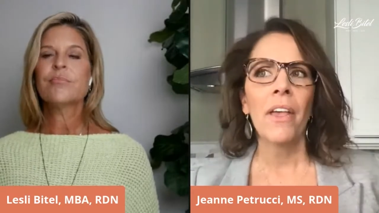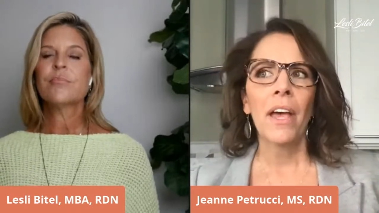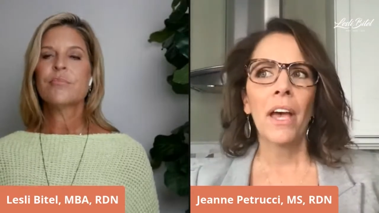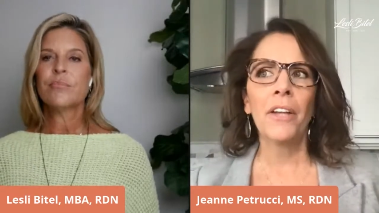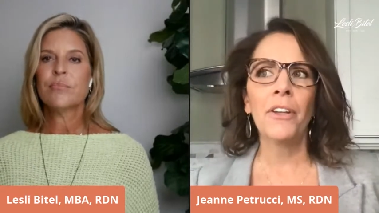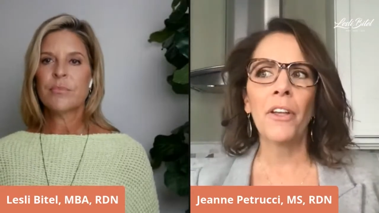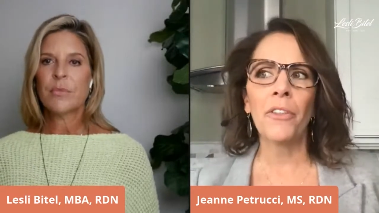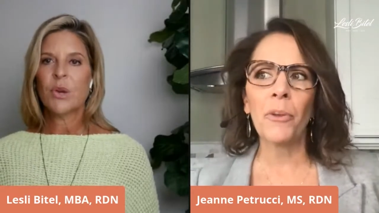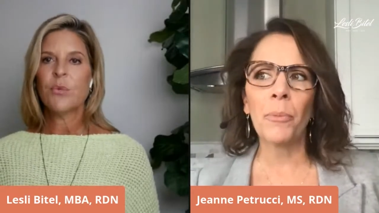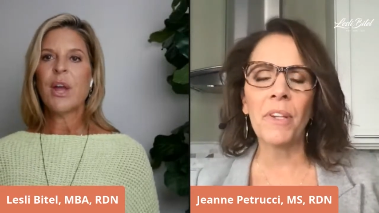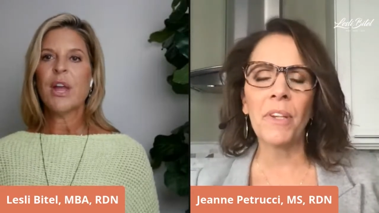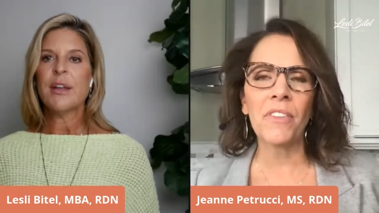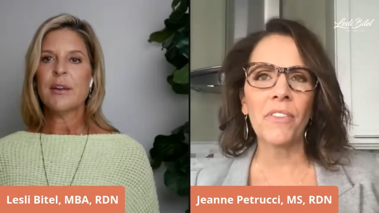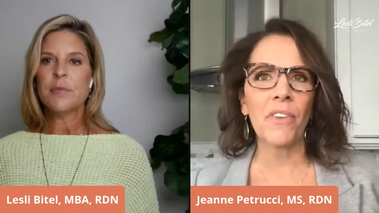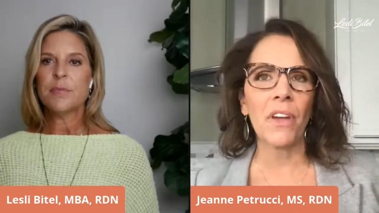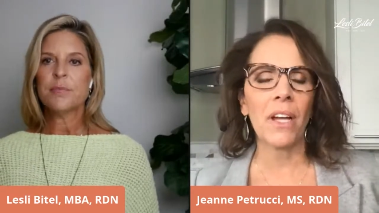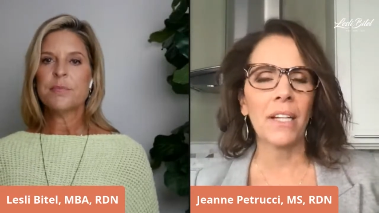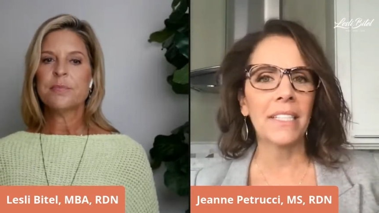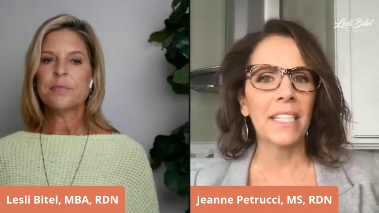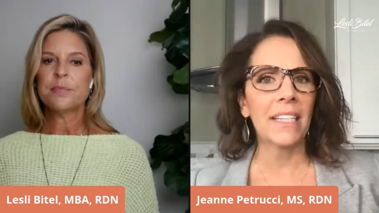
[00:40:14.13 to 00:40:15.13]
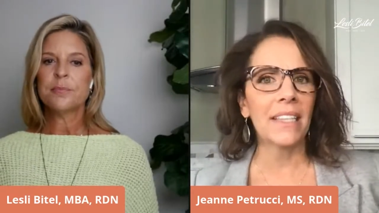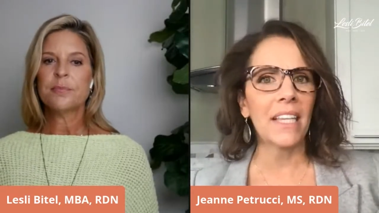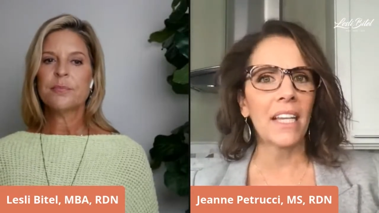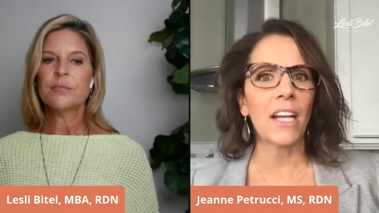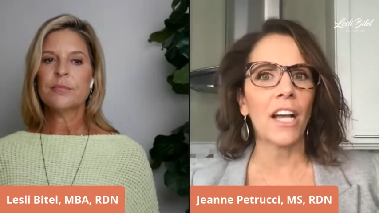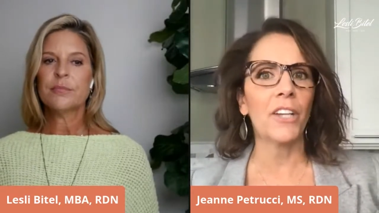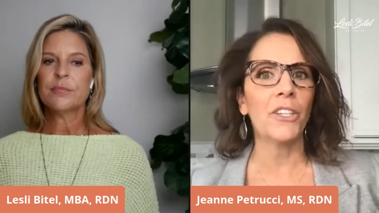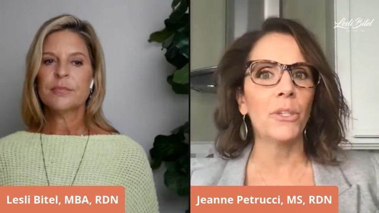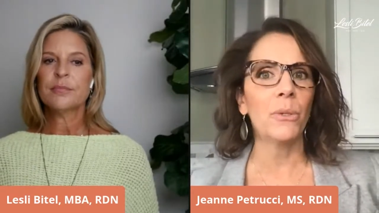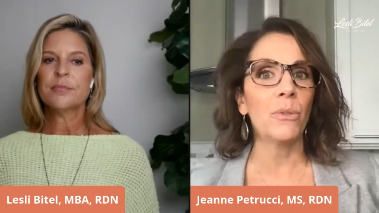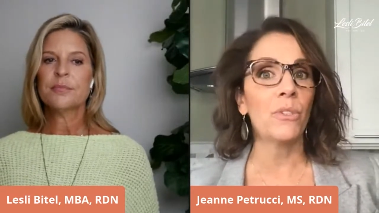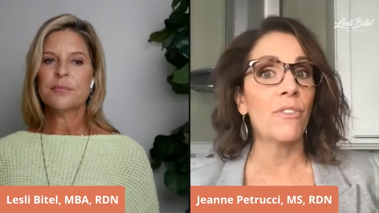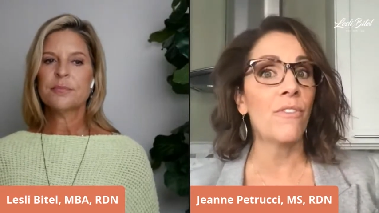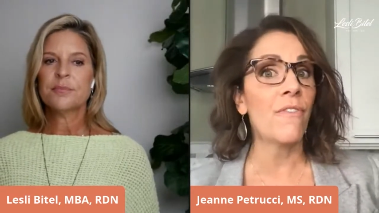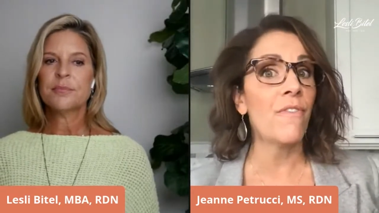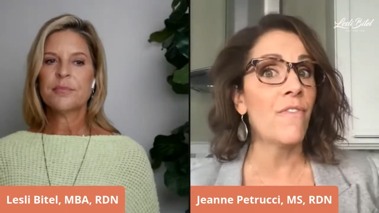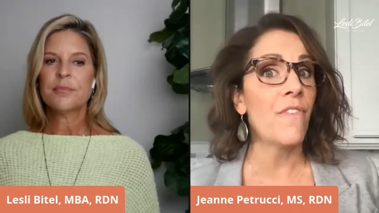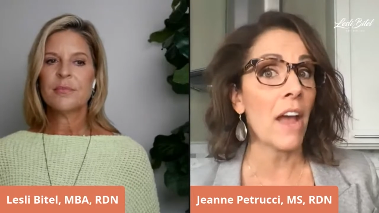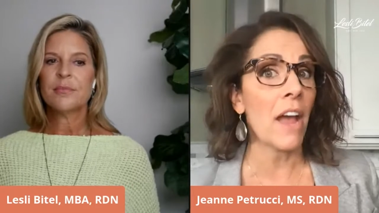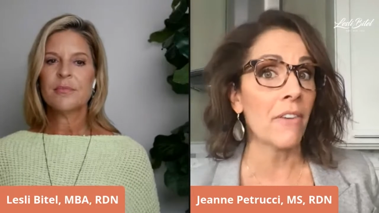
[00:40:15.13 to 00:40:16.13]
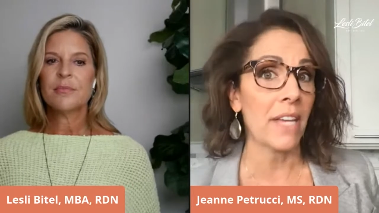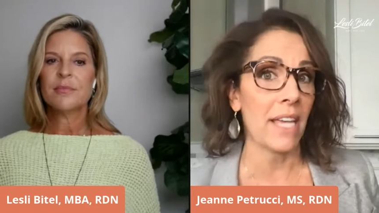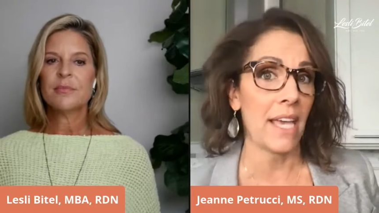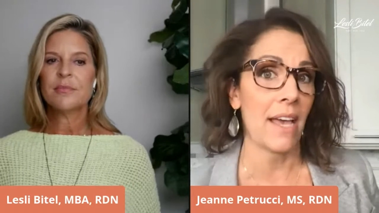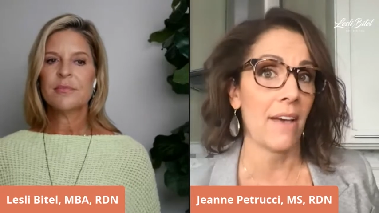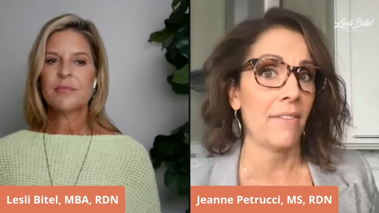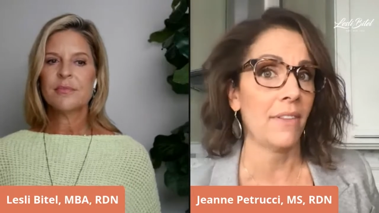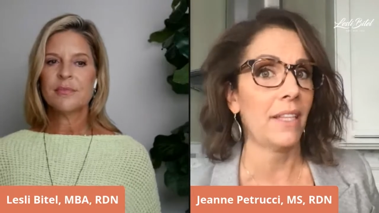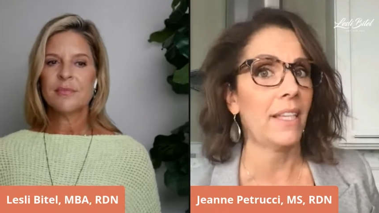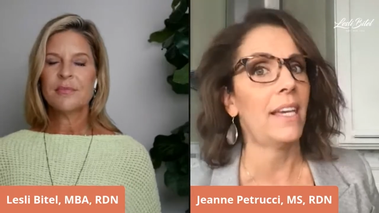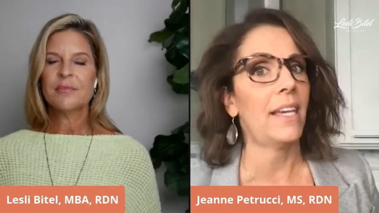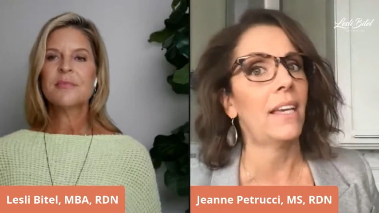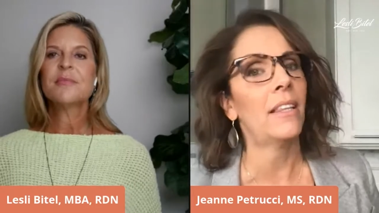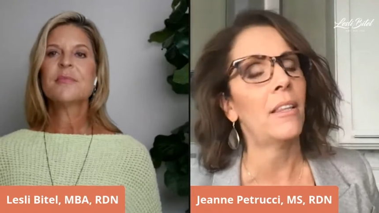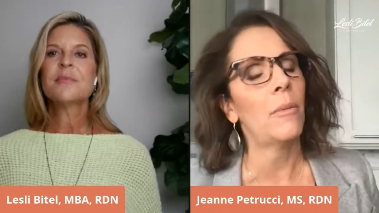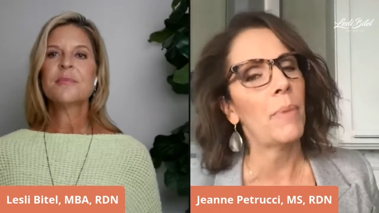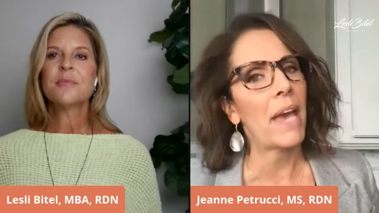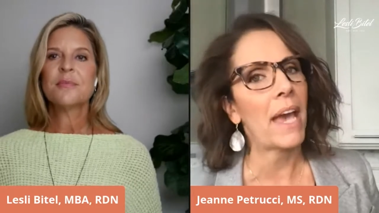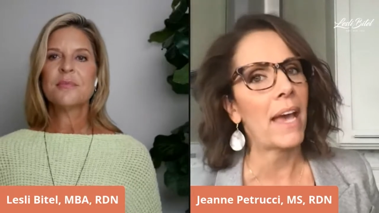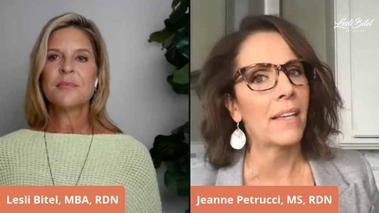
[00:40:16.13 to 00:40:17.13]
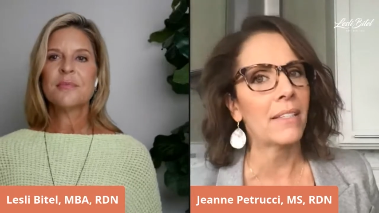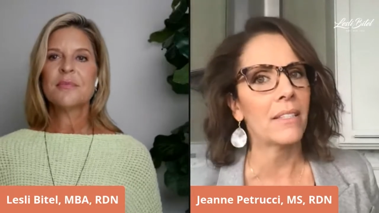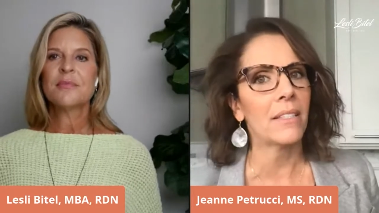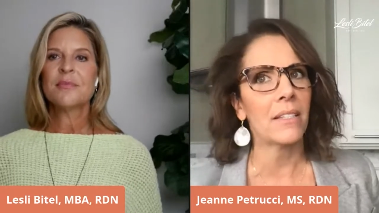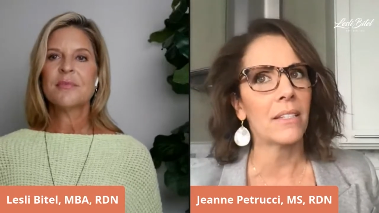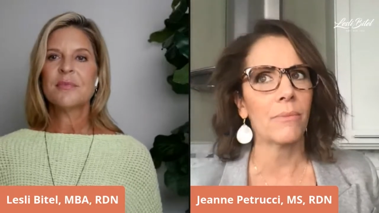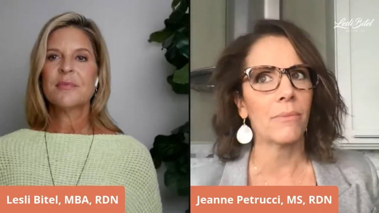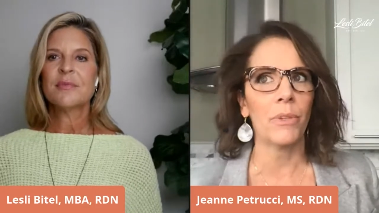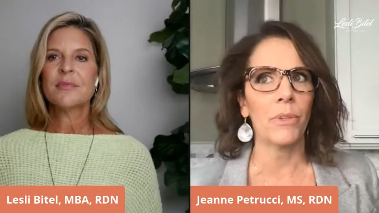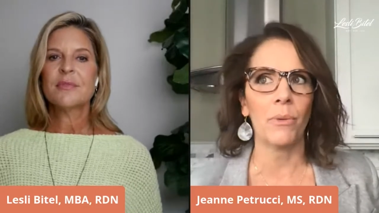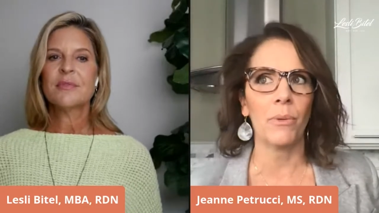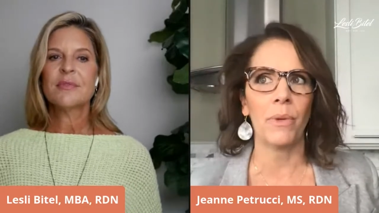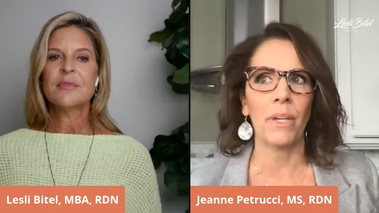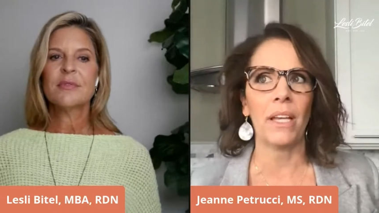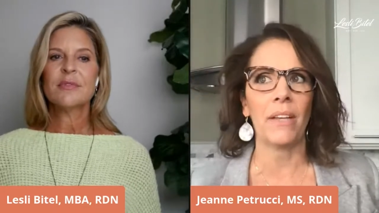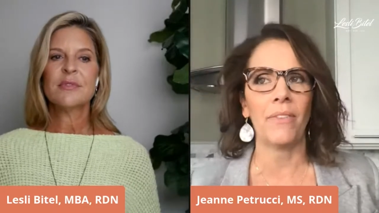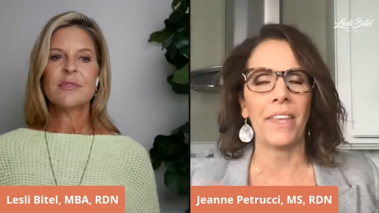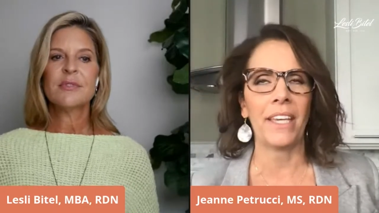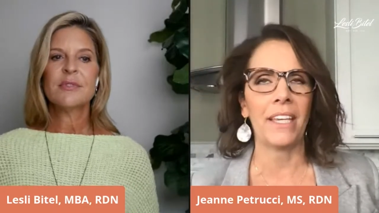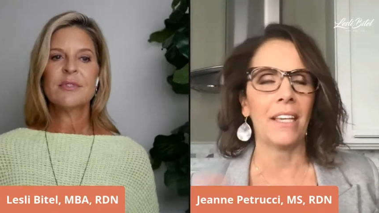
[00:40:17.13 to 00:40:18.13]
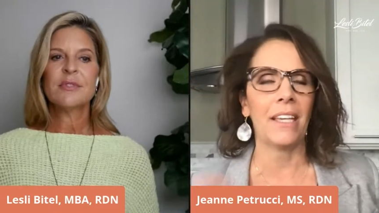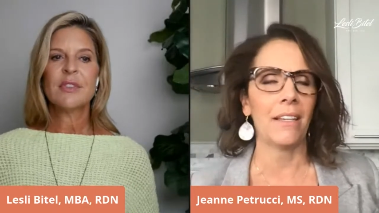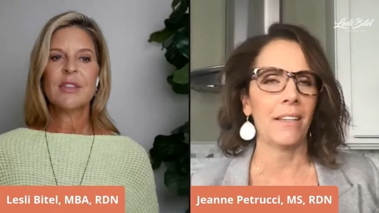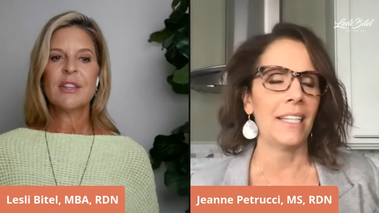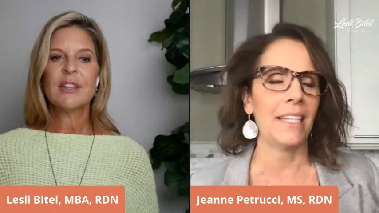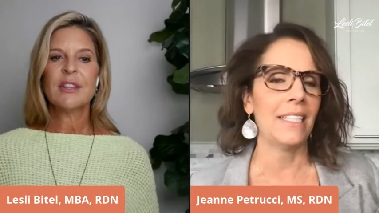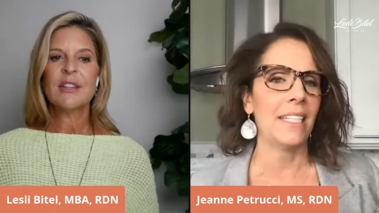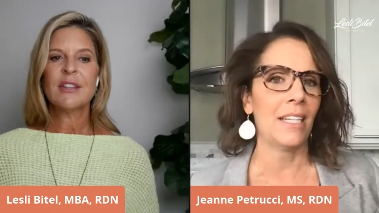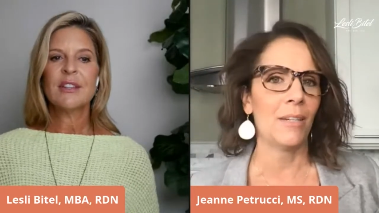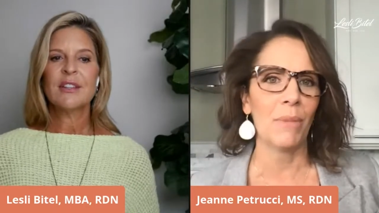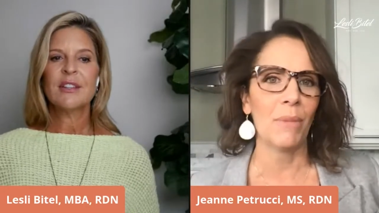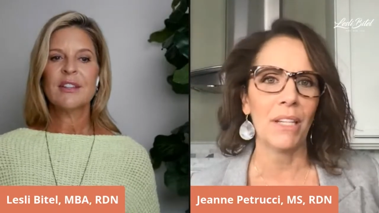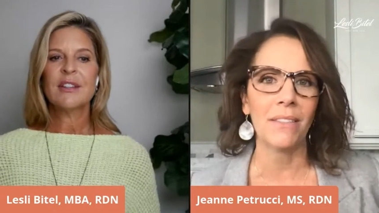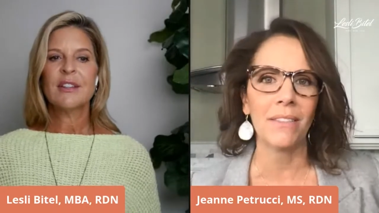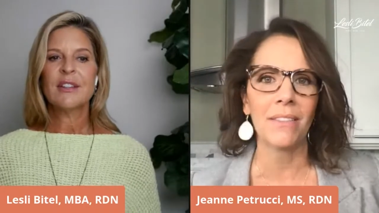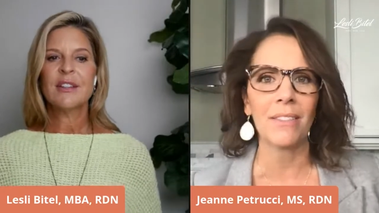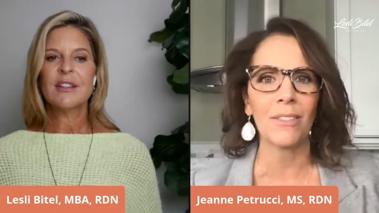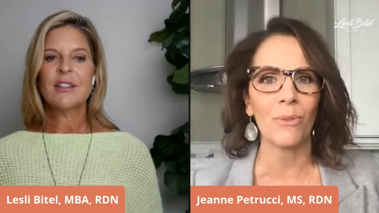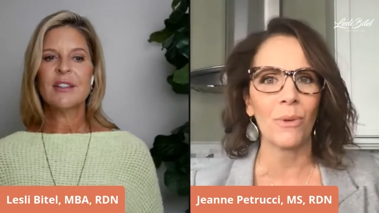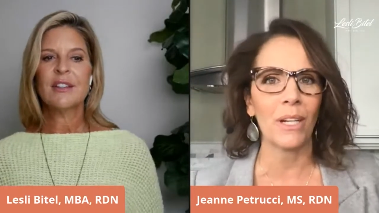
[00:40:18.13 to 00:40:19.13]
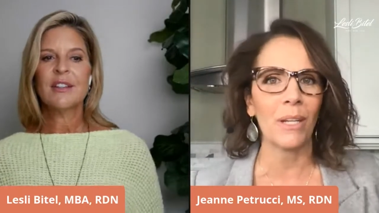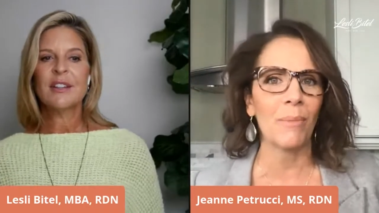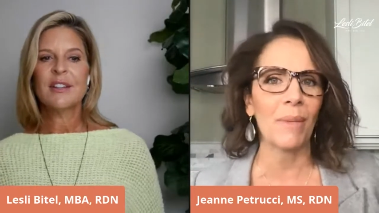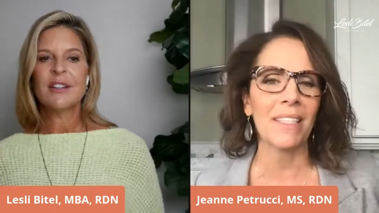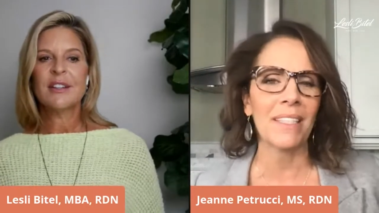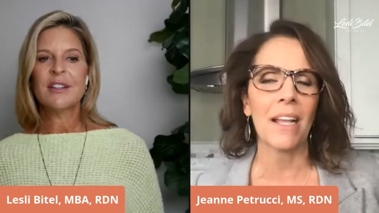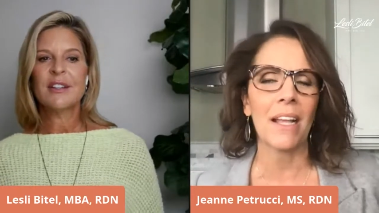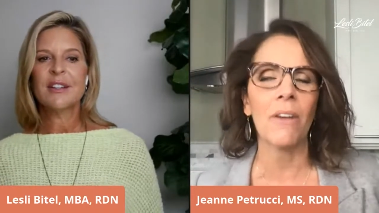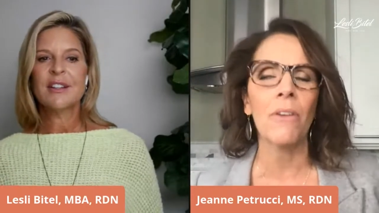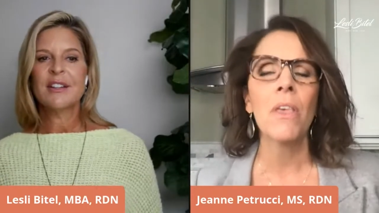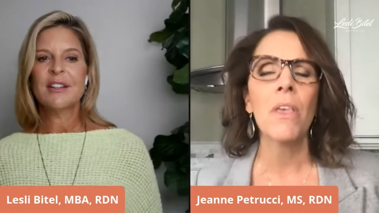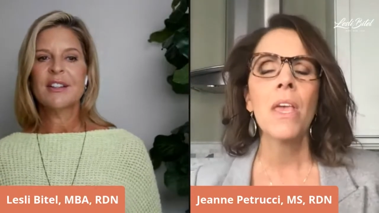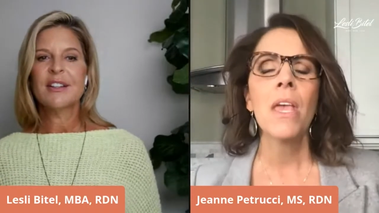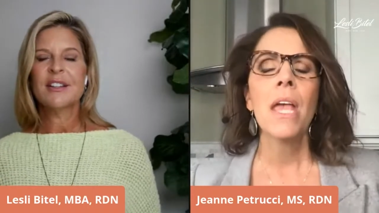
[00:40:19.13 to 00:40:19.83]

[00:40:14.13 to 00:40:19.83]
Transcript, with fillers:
Speaker 1: Another piece of content that got used very heavily in the past, what are we, like 18 months, 20 months now,